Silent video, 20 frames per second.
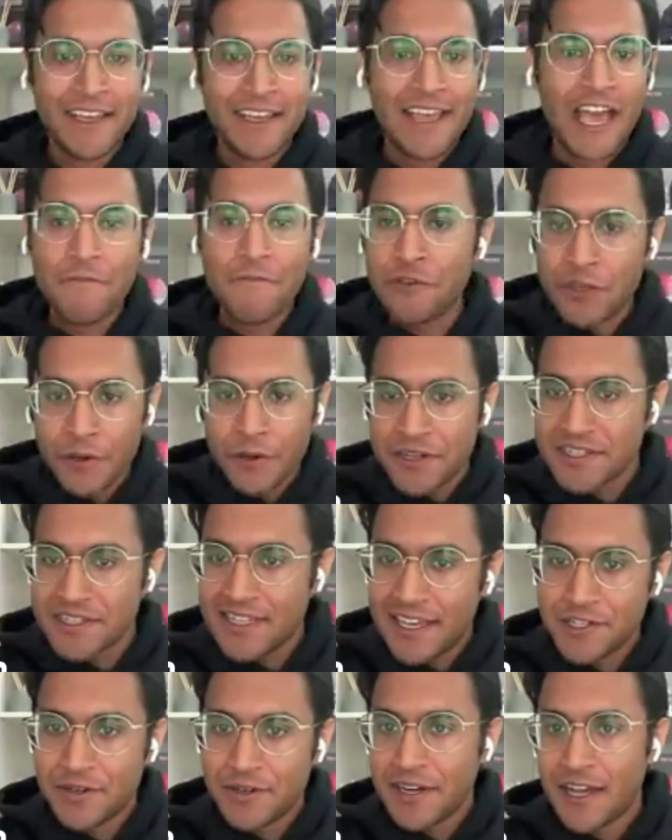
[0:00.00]
Have you noticed
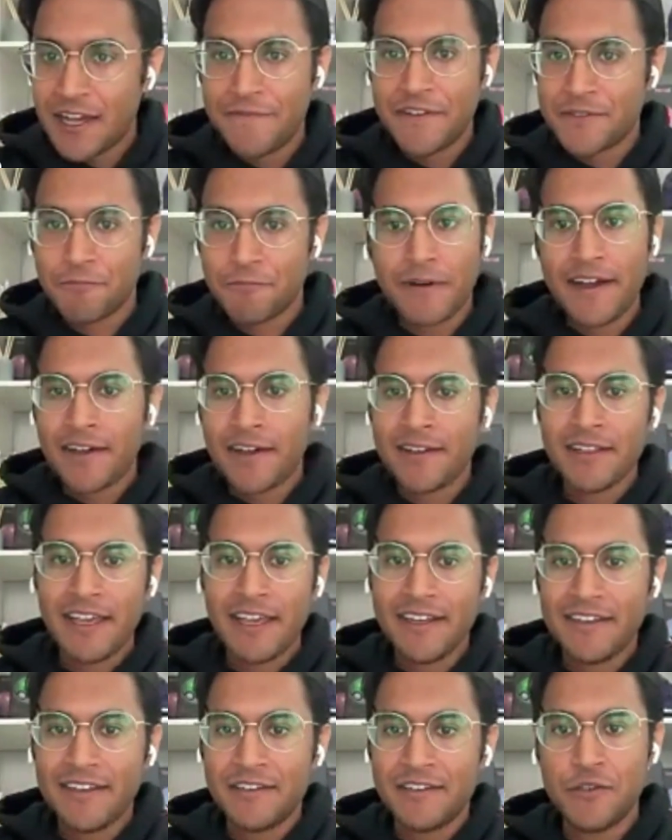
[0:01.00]
that trade-off as well?
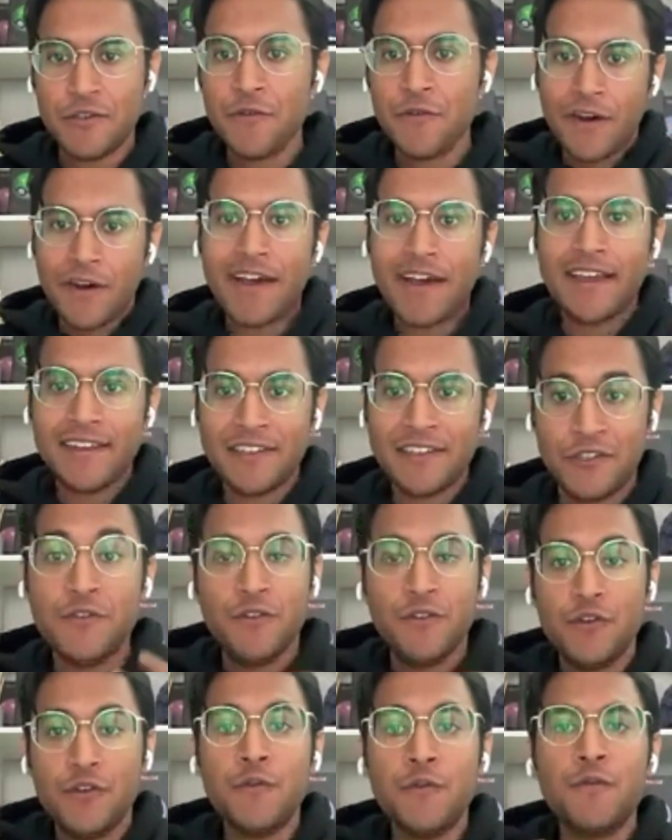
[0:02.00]
And do you find
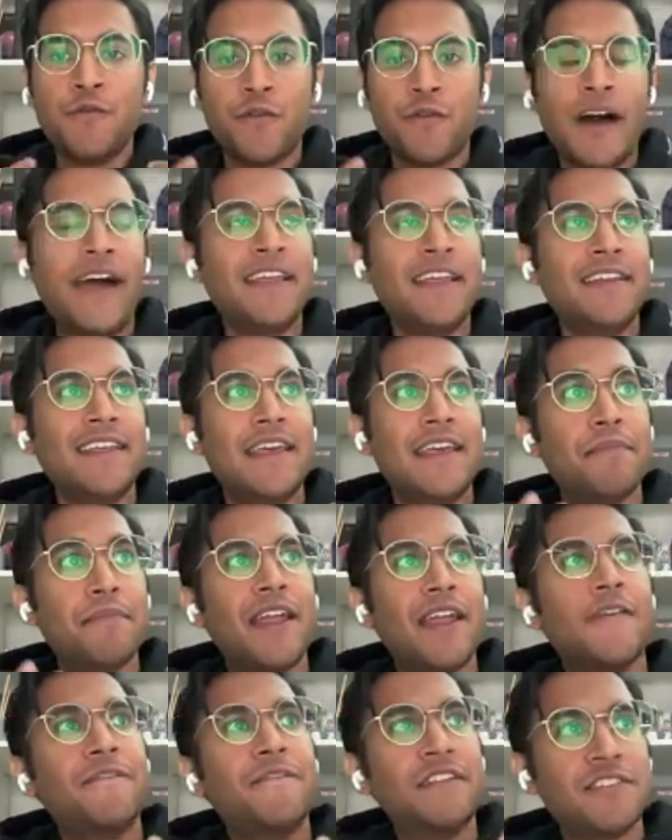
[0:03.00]
it
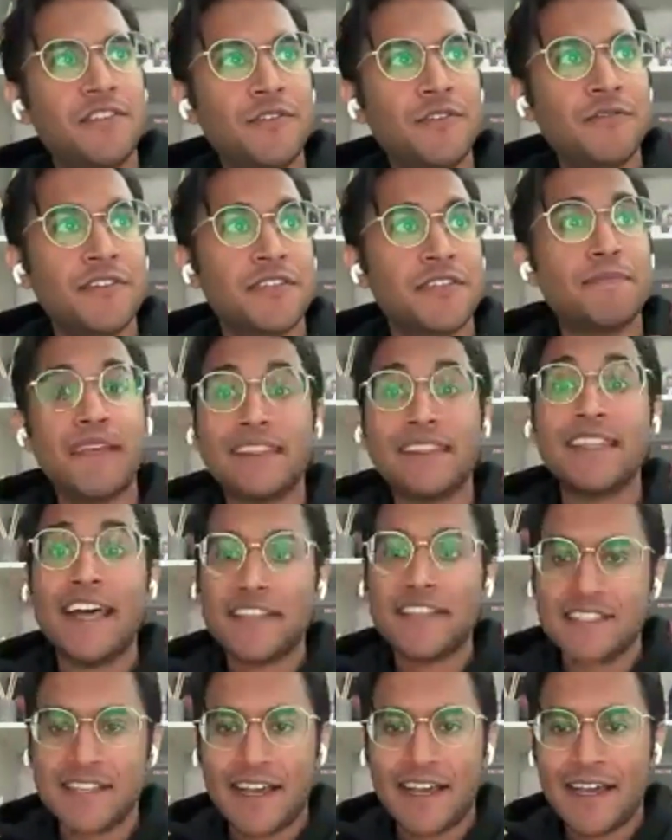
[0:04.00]
benefits you to spend
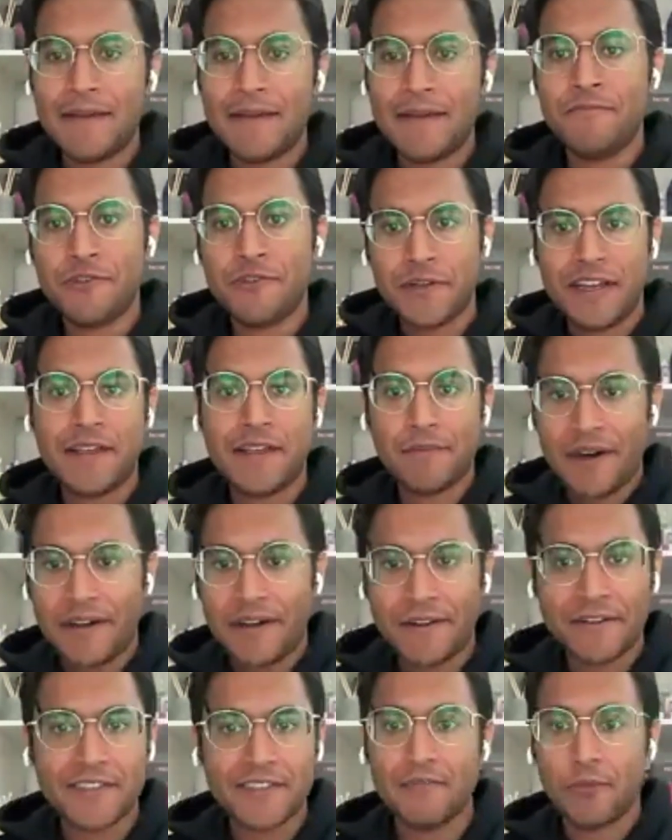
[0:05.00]
less time training
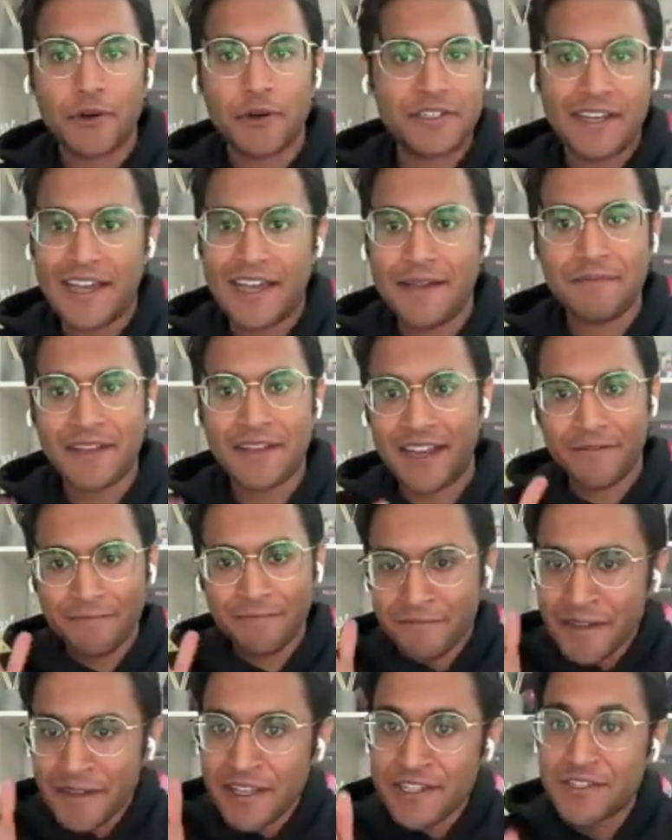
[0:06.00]
models and more time kind of
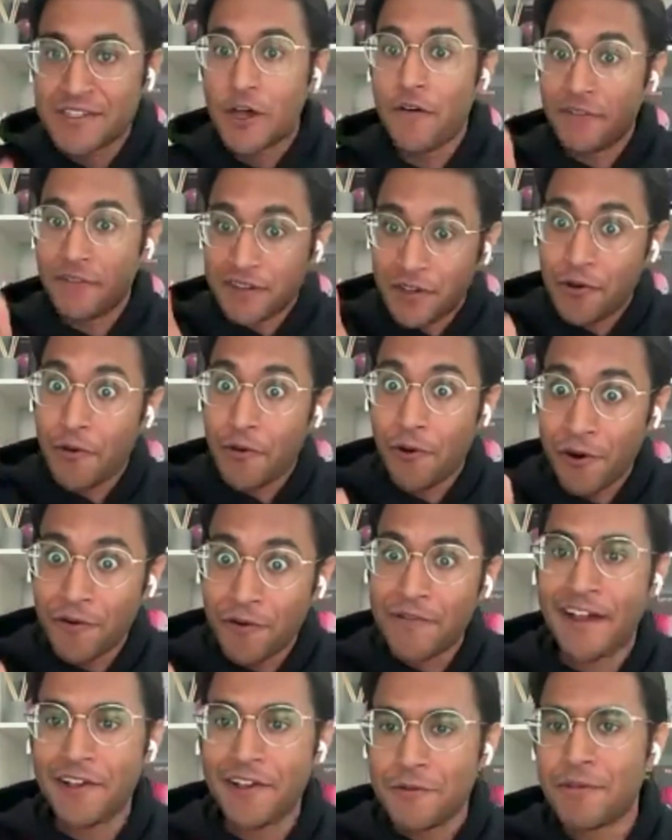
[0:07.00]
solving the core
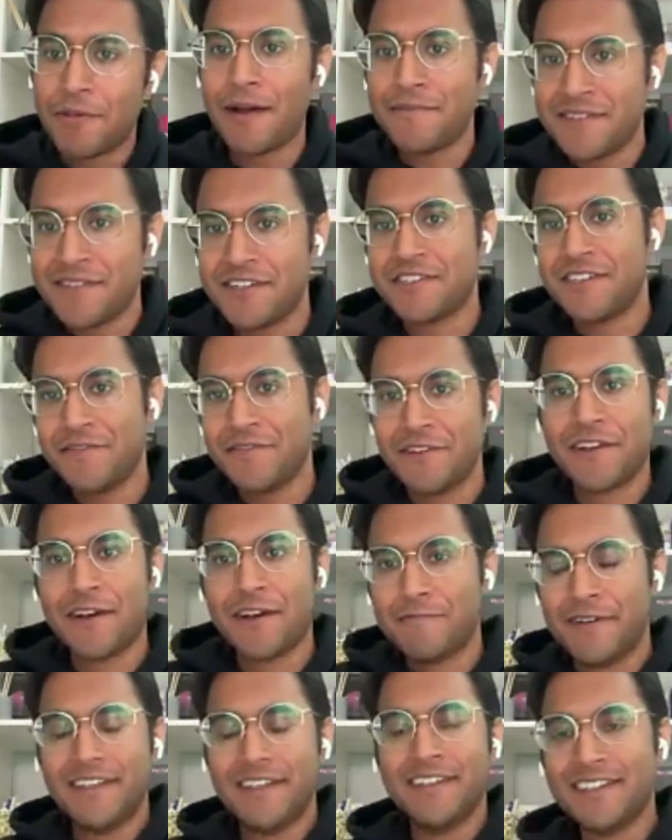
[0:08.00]
value proposition of your
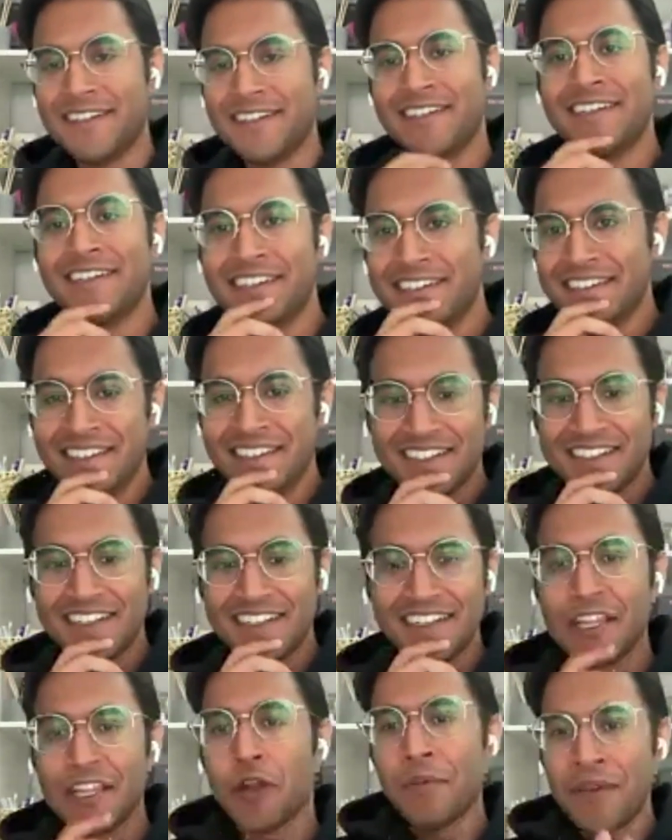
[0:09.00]
company? Totally.
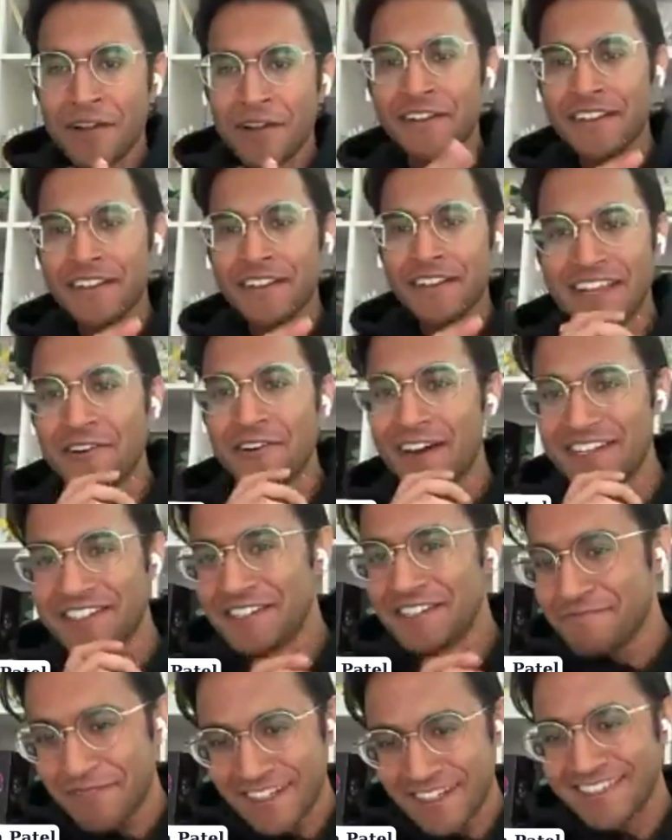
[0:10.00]
A little bit of a leading
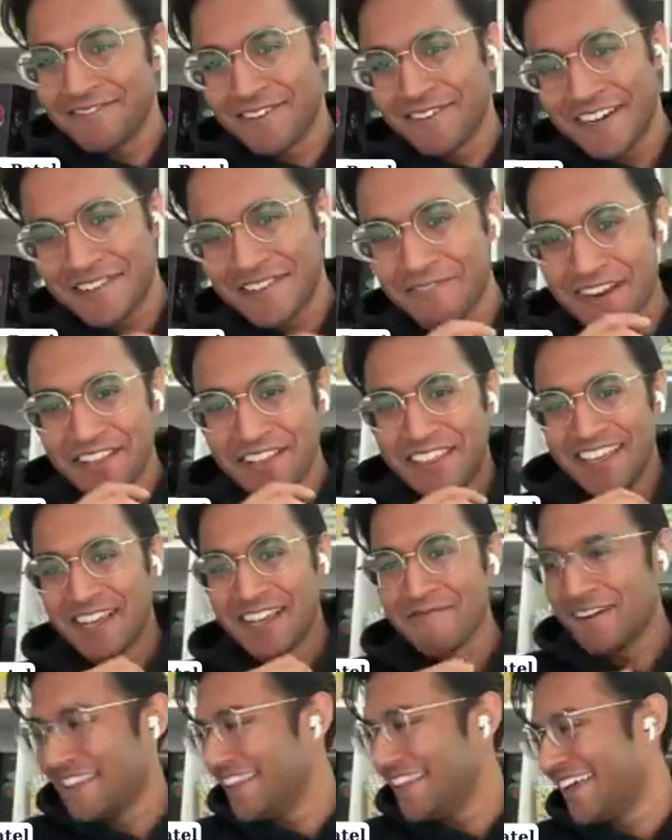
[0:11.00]
question, but what do you think
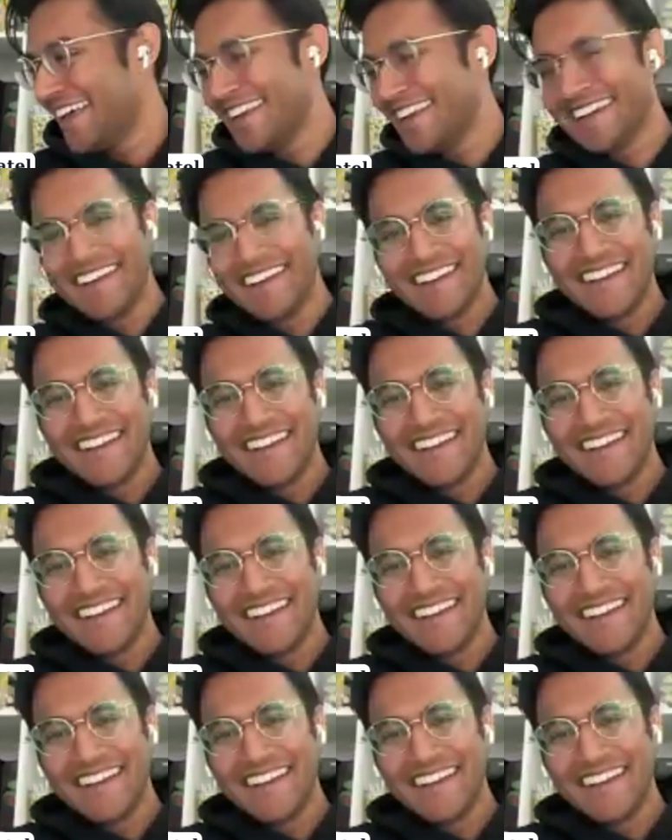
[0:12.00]
about that?